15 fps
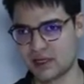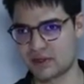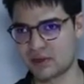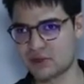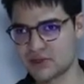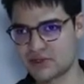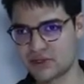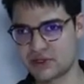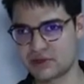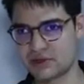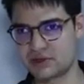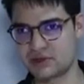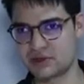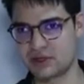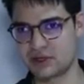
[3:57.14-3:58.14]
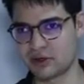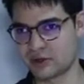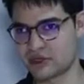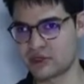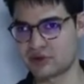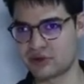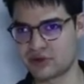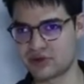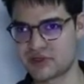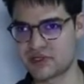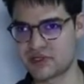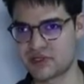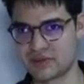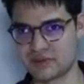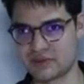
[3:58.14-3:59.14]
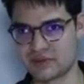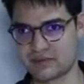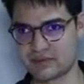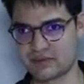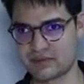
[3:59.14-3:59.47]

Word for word: and also a lucky draw system.